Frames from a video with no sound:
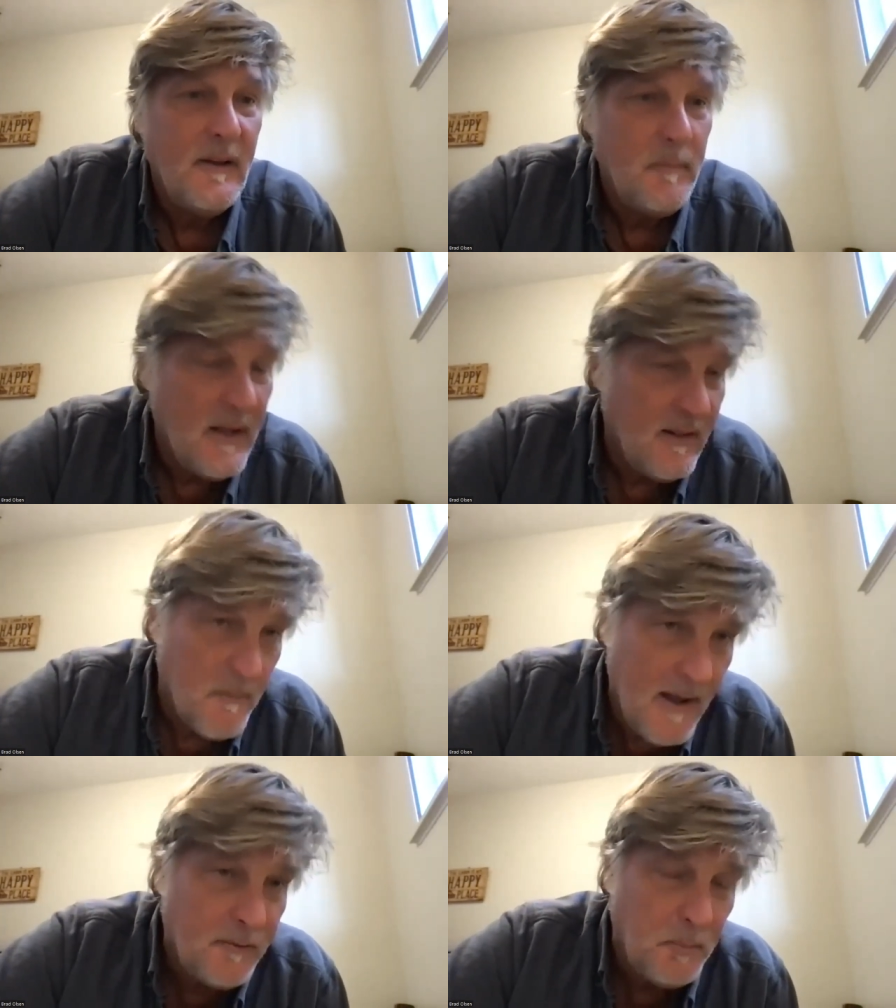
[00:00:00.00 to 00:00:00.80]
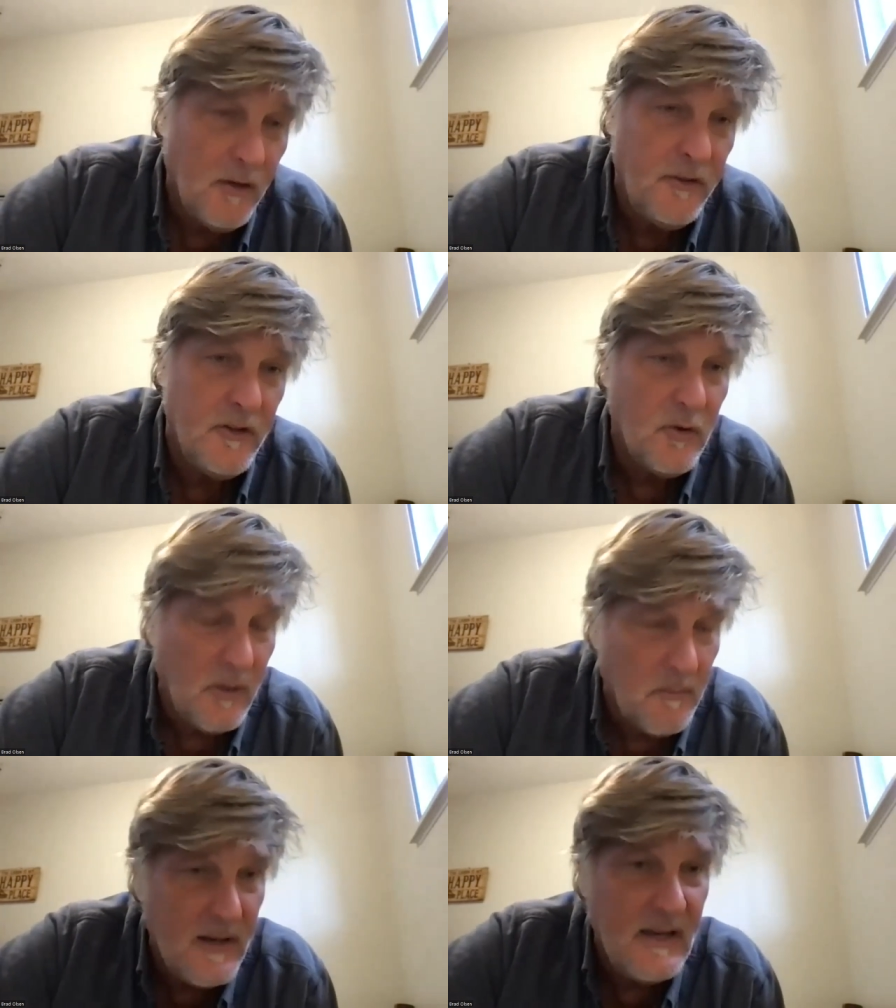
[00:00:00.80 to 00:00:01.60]
being the best person you
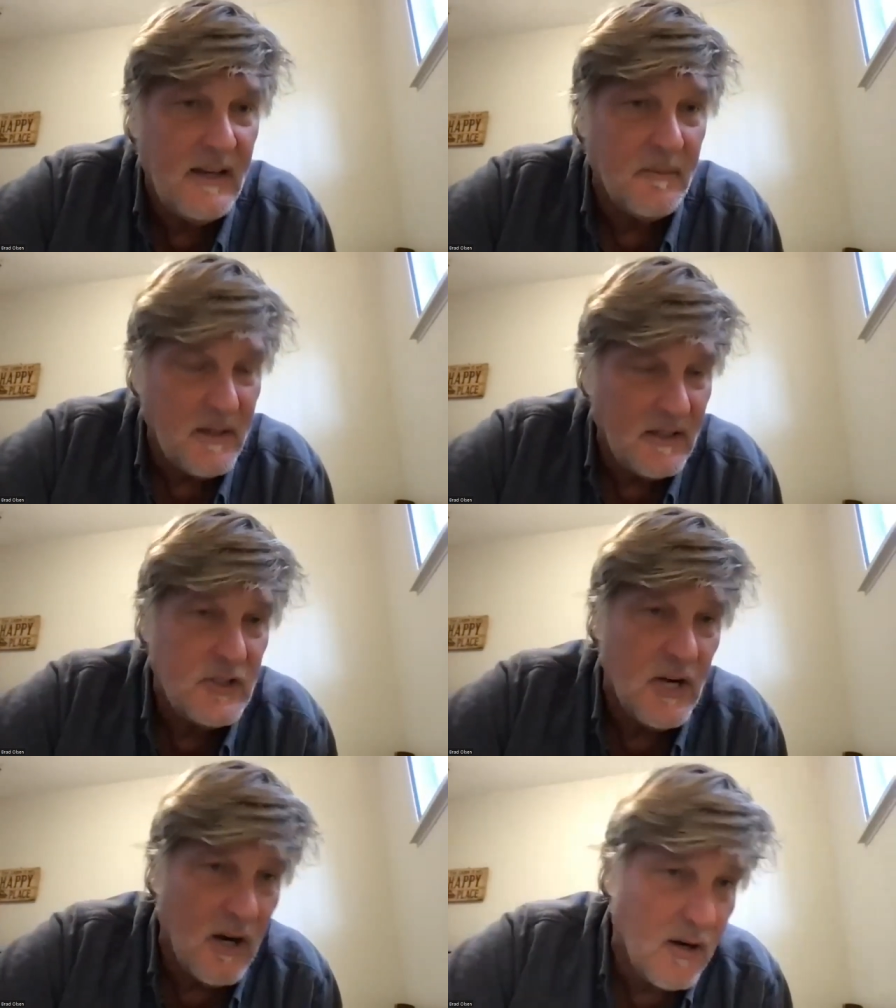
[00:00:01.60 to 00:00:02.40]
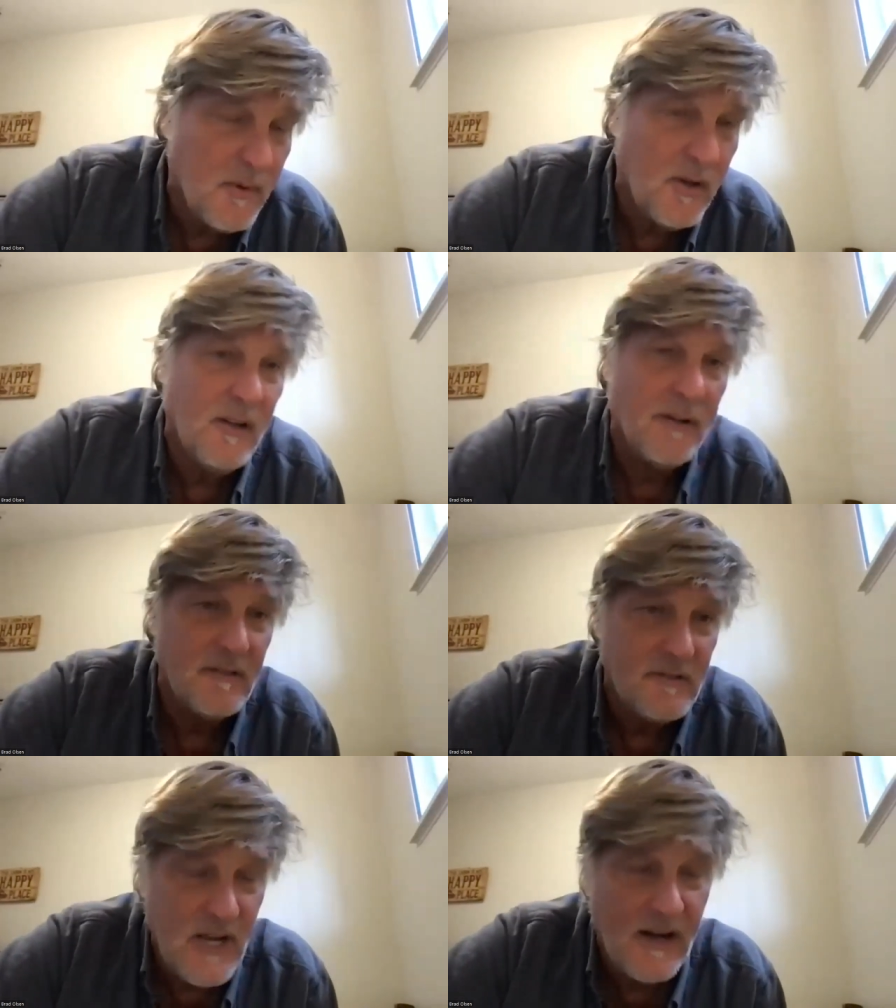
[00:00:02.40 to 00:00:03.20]
can be and being charitable
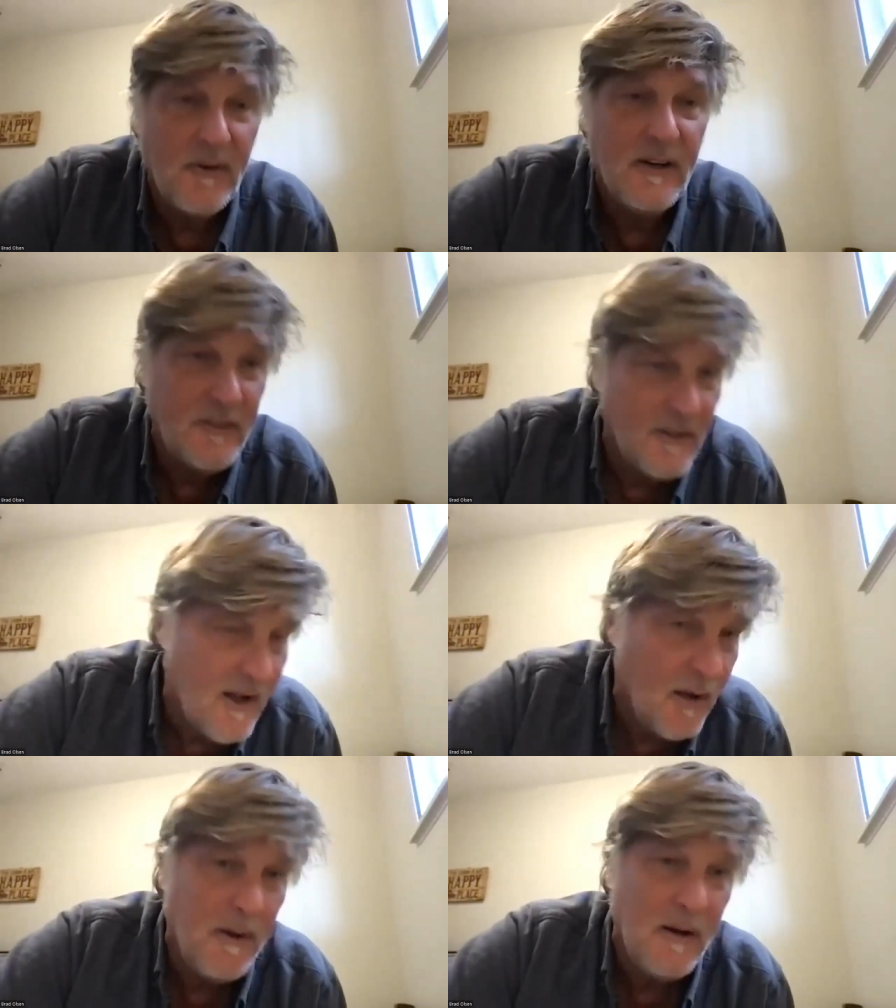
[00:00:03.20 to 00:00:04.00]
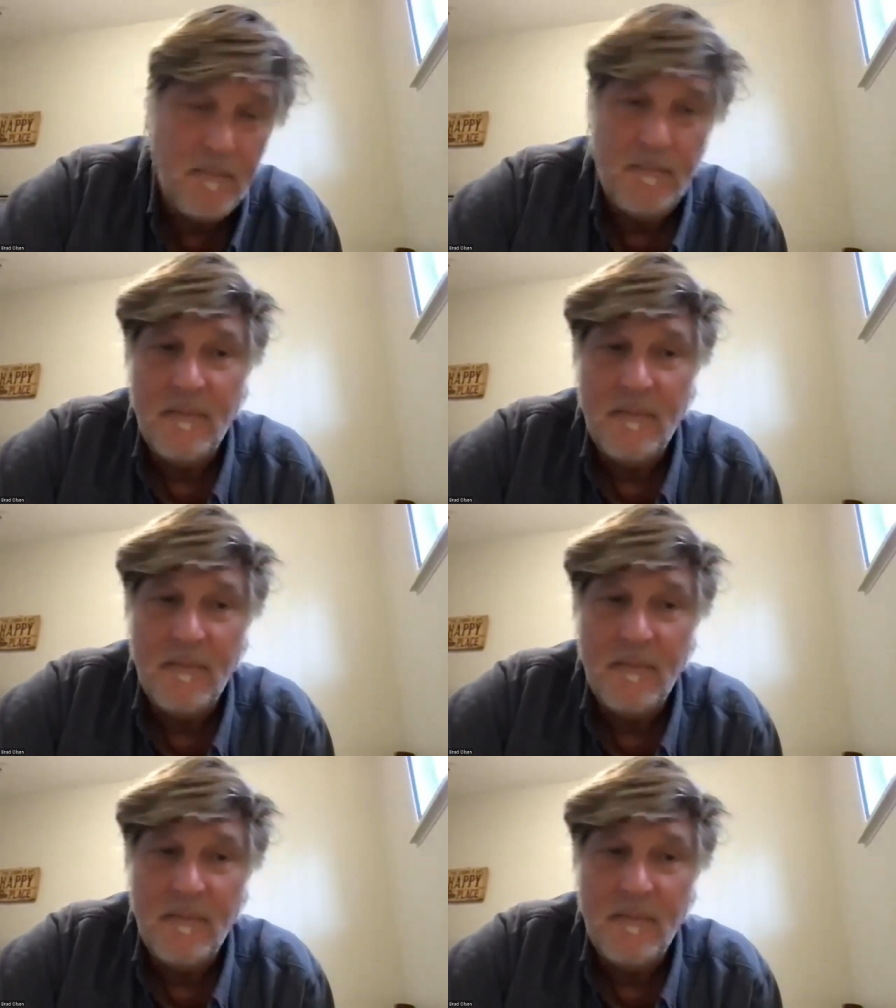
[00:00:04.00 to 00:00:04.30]
and generous and helping